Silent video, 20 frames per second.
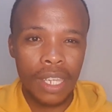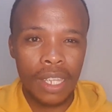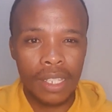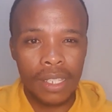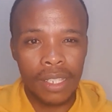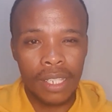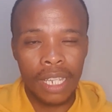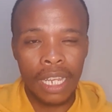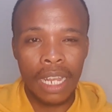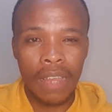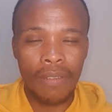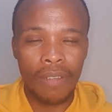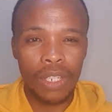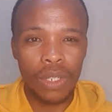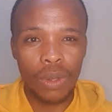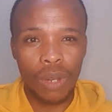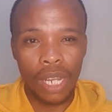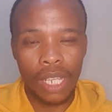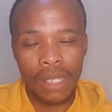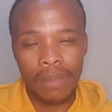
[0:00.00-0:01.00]
it's
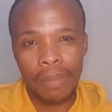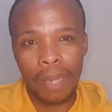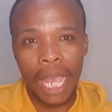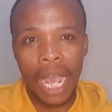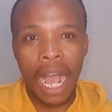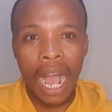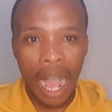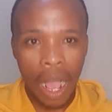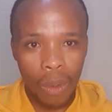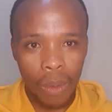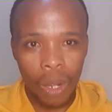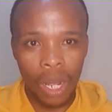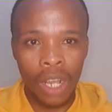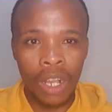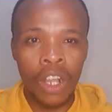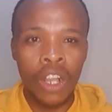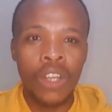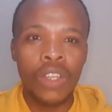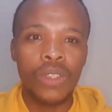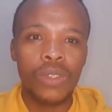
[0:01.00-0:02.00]
$11 per hour.
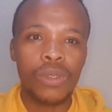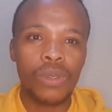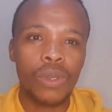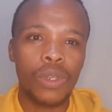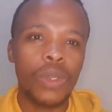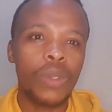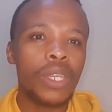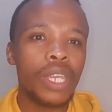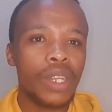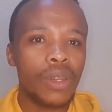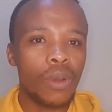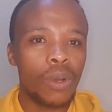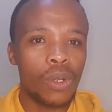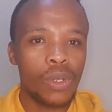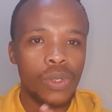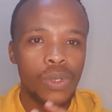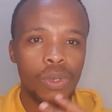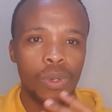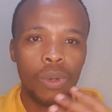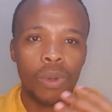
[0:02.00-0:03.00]
So you can
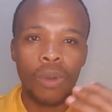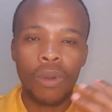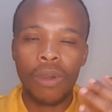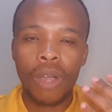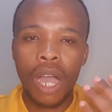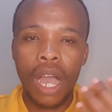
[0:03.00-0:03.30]
also